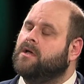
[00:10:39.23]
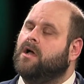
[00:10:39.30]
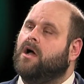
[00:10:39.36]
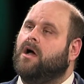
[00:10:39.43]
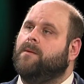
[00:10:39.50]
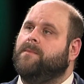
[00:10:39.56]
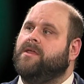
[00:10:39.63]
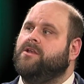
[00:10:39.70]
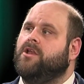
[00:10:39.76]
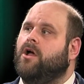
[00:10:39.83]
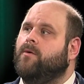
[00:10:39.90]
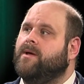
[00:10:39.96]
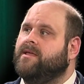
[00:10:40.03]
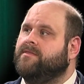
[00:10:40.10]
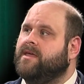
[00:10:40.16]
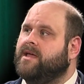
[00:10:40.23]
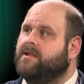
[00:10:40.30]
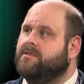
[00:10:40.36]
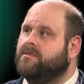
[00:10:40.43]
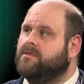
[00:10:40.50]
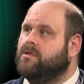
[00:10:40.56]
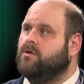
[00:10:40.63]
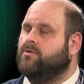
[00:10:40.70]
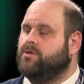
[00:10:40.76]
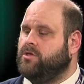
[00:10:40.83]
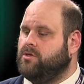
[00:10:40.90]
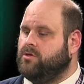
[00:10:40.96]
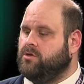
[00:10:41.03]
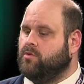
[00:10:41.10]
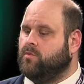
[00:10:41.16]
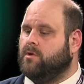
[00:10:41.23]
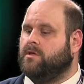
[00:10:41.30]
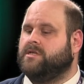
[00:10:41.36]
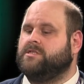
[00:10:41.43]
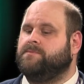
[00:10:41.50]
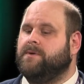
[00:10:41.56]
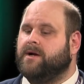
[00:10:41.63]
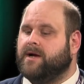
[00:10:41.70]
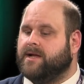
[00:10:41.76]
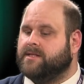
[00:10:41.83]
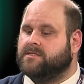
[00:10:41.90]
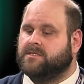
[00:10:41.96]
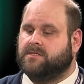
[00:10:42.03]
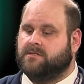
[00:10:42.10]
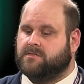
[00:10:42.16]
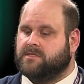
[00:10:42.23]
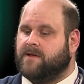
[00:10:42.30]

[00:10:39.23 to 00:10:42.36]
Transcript: and knowing that you will experience